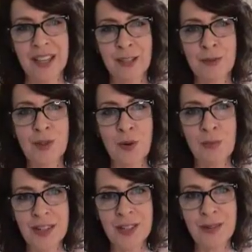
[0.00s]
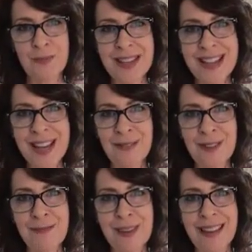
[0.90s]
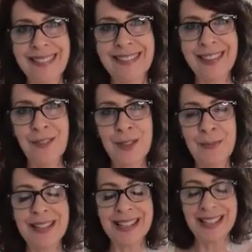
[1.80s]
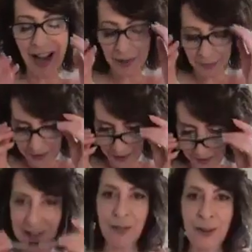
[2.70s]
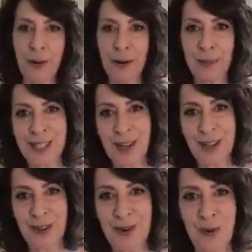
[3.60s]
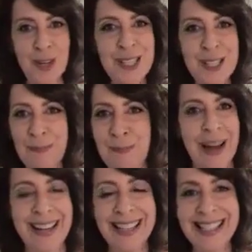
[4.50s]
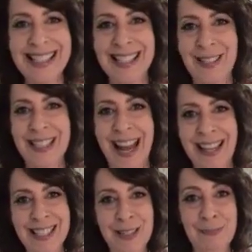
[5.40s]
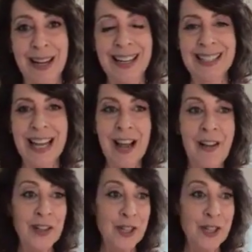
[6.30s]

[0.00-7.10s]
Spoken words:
Thank you so much for being here with me. I love spending time with you. I love hearing what's on your gorgeous minds, your talented minds.